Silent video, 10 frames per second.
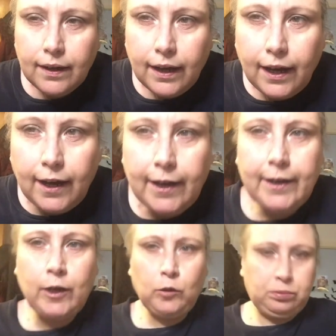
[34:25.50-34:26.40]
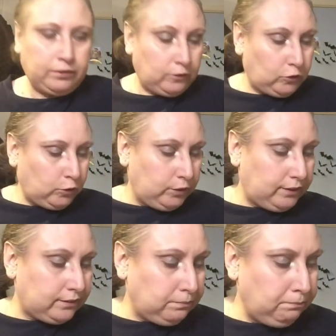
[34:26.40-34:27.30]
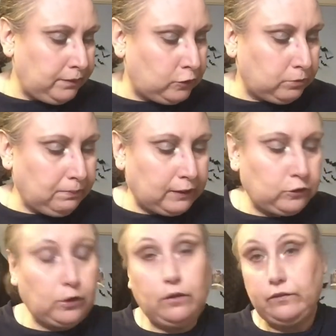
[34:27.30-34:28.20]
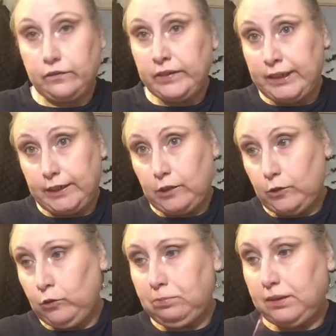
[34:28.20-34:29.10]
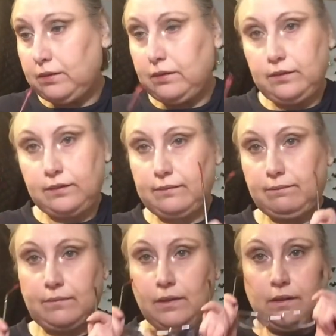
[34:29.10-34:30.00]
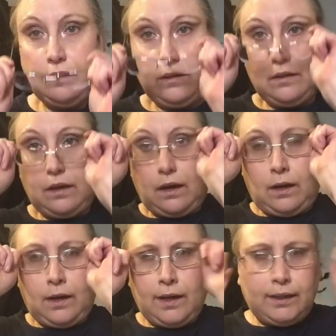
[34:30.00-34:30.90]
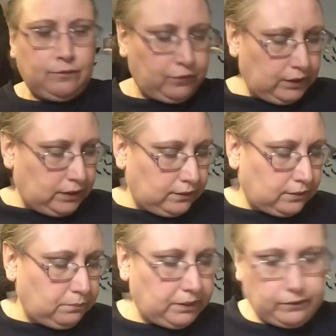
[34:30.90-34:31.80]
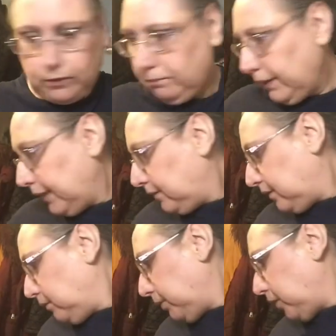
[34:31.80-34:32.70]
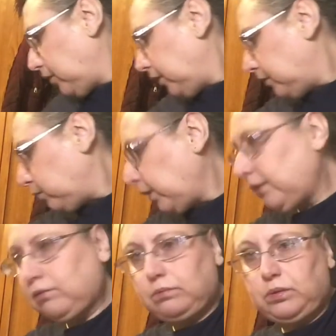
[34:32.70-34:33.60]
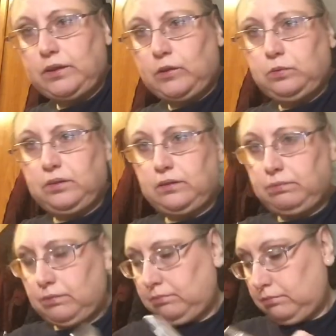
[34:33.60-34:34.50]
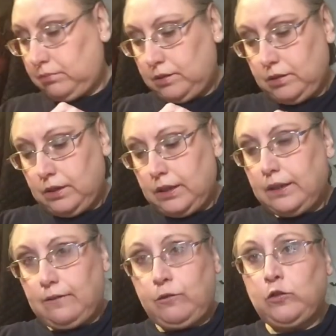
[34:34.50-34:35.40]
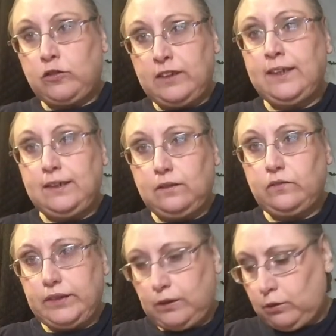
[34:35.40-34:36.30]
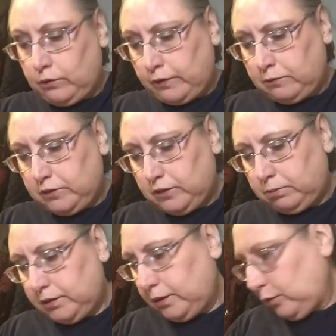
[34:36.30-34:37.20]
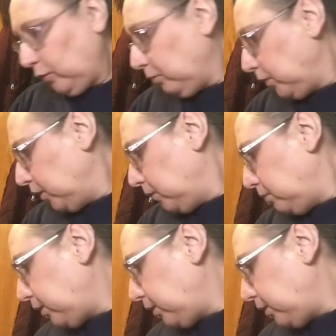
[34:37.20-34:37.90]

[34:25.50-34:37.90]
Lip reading: I hope you enjoyed this mishmash of a video, because I think it's a bit of a mess, to be honest. Whether I put it off is... If you're seeing this video, I've obviously put it off. Put